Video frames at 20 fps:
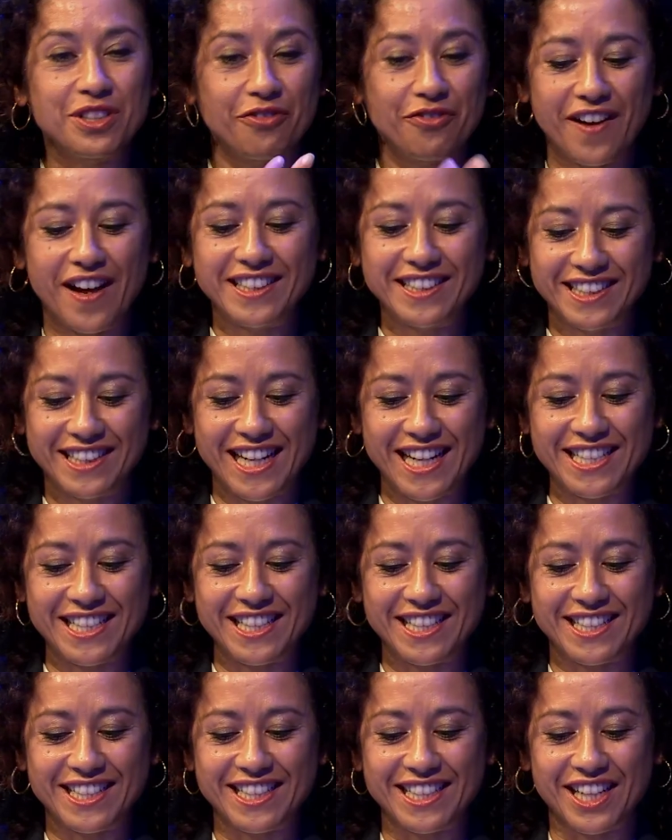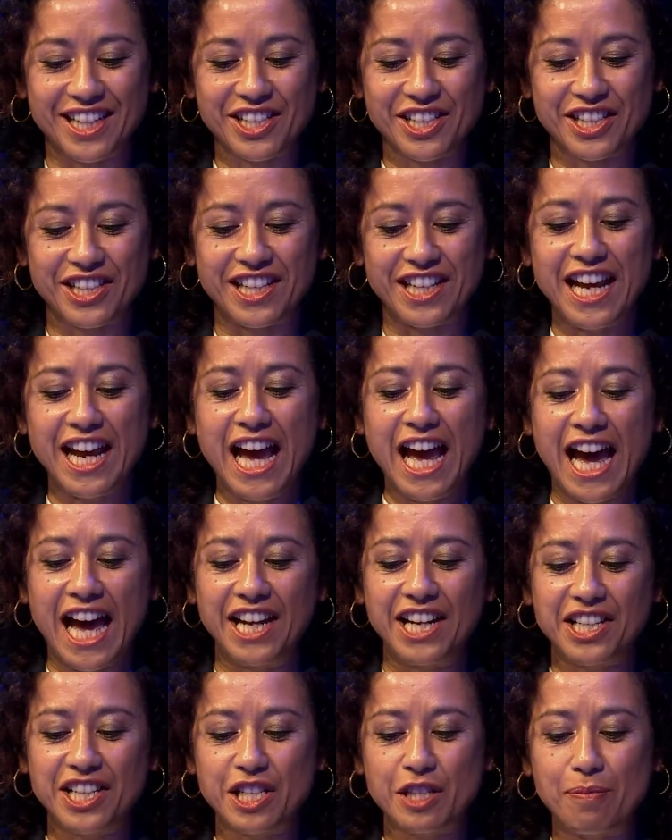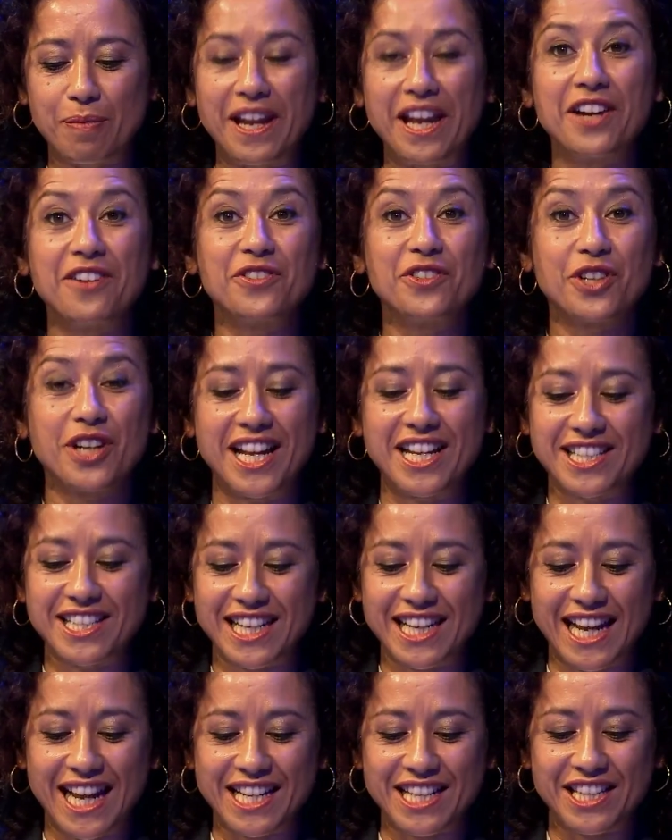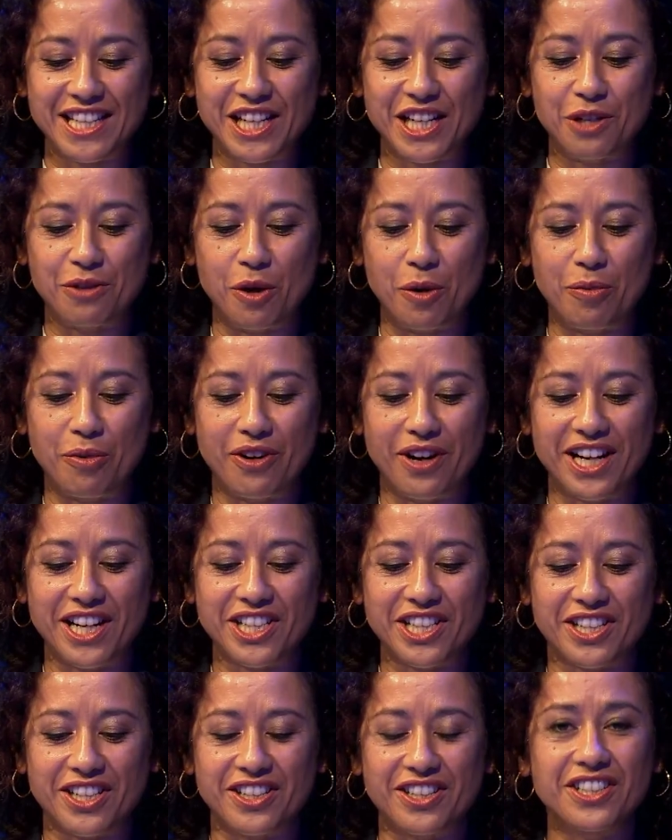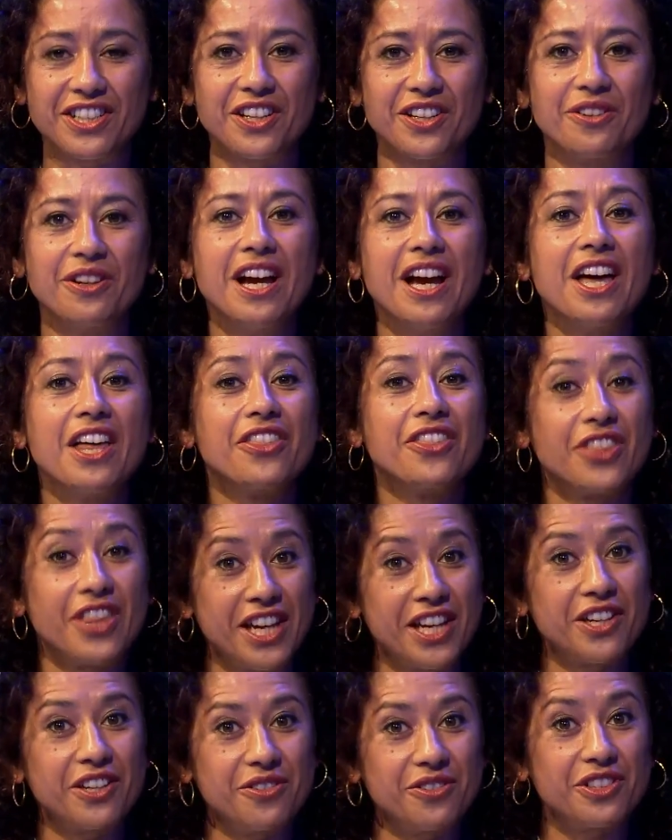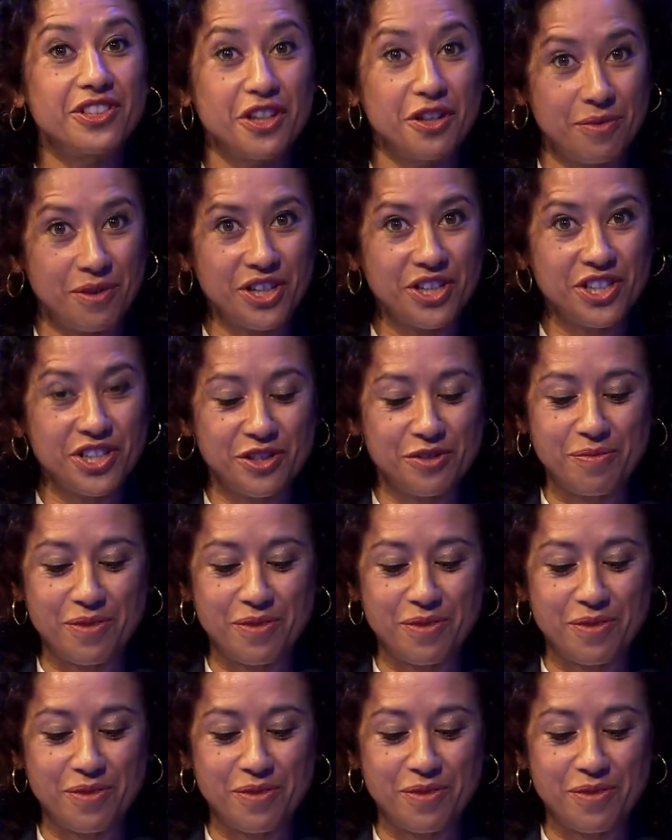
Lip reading: a fascinating discussion and a display of transatlantic cooperation. So thank you so much to you